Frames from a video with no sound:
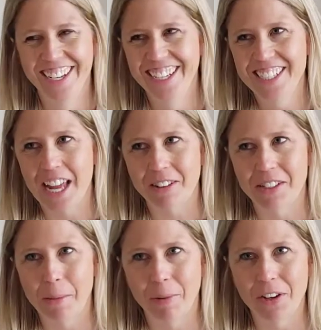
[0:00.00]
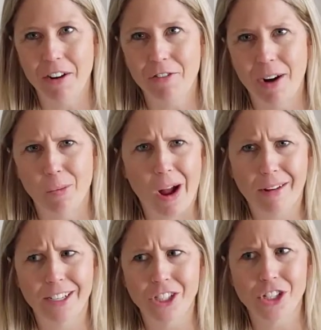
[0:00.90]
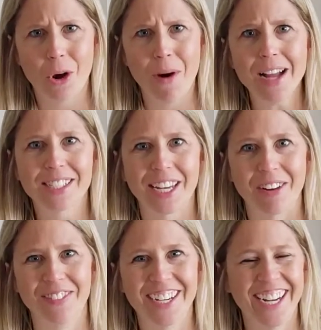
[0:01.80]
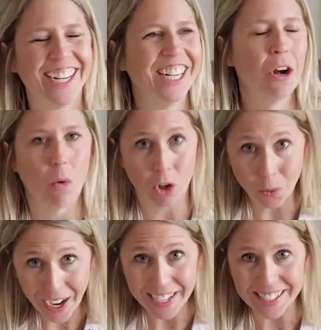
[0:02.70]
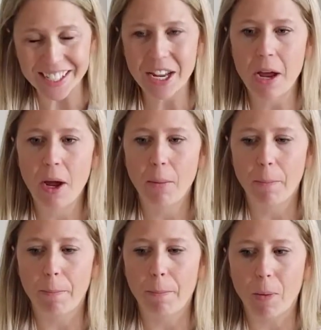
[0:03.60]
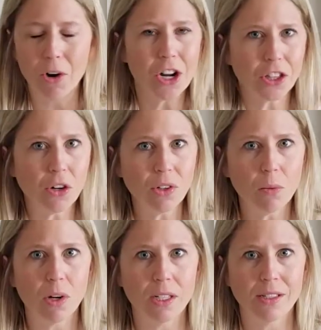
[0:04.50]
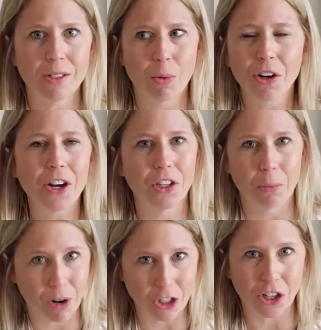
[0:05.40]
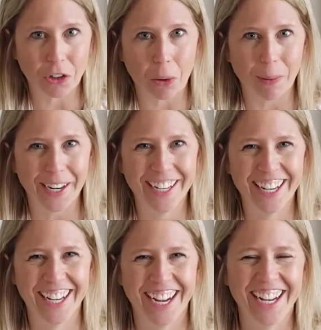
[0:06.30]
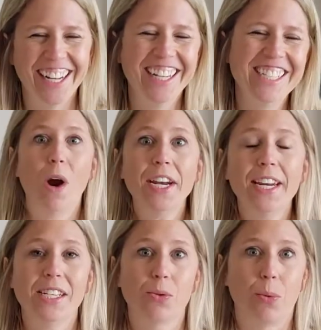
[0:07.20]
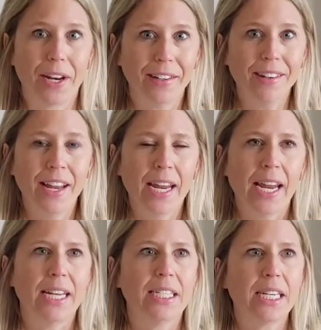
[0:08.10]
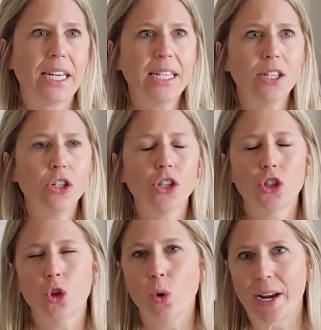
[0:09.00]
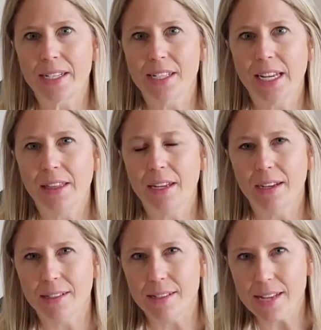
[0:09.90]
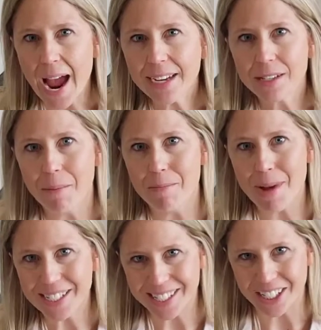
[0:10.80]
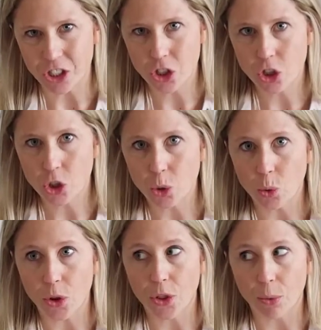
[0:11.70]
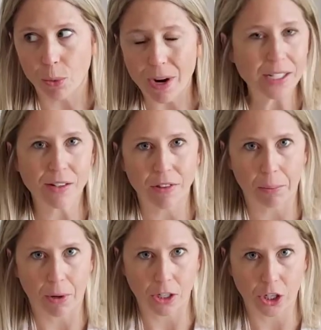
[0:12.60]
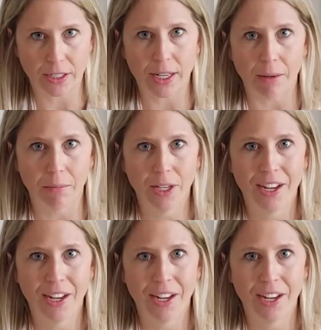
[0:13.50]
Sounds simple enough, right? Well, I could just go ask him. Well, great, but we're not the only ones working on the project, are we? When it is written, it's easier to translate the exact message to the rest of the project team.